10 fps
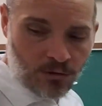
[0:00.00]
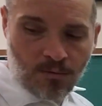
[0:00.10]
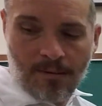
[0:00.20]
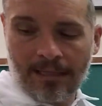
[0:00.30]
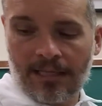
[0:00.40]
We
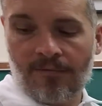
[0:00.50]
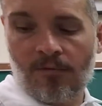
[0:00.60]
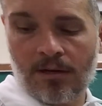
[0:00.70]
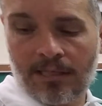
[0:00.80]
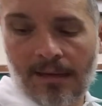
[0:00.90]
might say, for
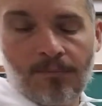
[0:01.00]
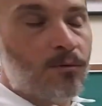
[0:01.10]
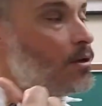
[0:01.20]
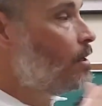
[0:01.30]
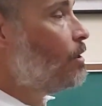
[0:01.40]
example,
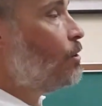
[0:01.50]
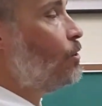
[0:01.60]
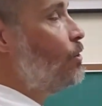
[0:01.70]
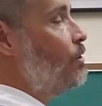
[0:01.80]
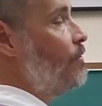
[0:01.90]

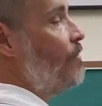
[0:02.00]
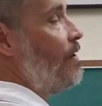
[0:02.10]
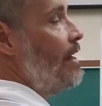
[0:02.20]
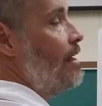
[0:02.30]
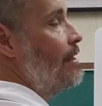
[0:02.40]
je
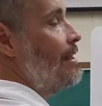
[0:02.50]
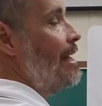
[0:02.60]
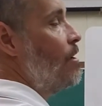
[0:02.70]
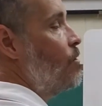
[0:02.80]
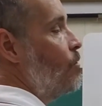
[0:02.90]
fais
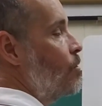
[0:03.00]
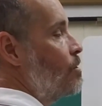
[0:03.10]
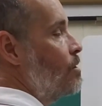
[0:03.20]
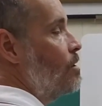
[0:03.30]
des courses.